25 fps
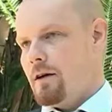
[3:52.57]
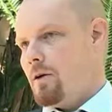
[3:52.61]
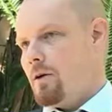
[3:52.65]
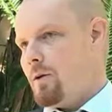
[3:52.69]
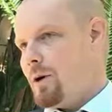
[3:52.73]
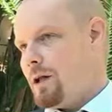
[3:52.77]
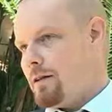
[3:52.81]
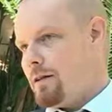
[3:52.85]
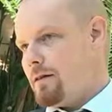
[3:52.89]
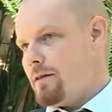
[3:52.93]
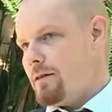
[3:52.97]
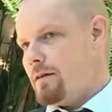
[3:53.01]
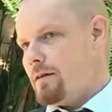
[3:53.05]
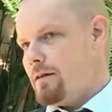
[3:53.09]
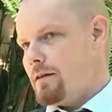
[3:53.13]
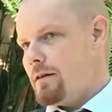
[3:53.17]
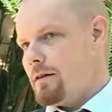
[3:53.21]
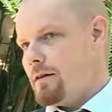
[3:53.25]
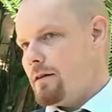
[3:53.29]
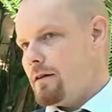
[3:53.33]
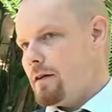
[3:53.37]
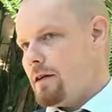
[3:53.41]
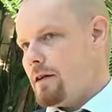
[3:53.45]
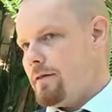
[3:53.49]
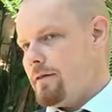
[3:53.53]
Well,
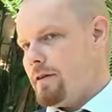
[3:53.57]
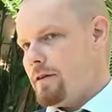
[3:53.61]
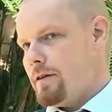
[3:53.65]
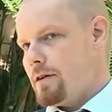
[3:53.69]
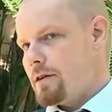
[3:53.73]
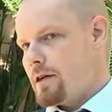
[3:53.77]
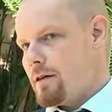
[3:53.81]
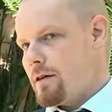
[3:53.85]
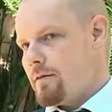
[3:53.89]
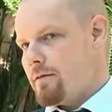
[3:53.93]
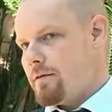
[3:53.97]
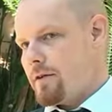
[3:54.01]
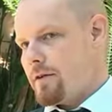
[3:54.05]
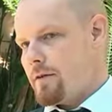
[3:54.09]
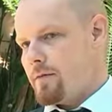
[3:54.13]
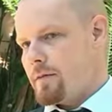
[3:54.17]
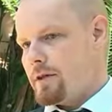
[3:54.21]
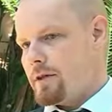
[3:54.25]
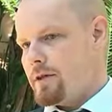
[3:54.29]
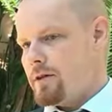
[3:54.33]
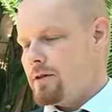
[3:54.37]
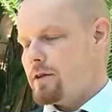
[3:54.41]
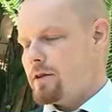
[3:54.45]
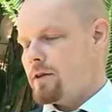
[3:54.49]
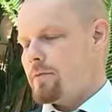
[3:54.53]
if you come from
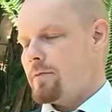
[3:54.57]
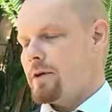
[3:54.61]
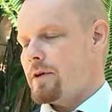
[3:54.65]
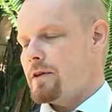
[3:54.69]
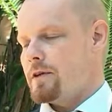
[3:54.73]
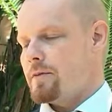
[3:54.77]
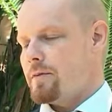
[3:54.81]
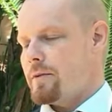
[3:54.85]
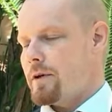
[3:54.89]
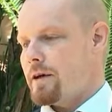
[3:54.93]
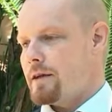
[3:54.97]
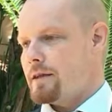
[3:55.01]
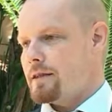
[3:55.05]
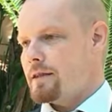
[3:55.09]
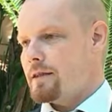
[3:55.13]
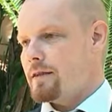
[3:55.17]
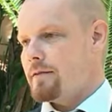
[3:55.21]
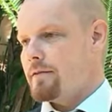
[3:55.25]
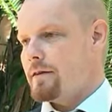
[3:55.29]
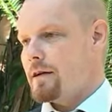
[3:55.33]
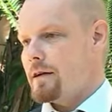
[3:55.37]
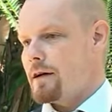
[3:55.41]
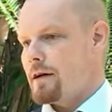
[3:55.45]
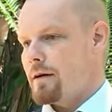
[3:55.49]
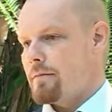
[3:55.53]
the user
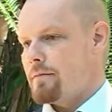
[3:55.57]
perspective,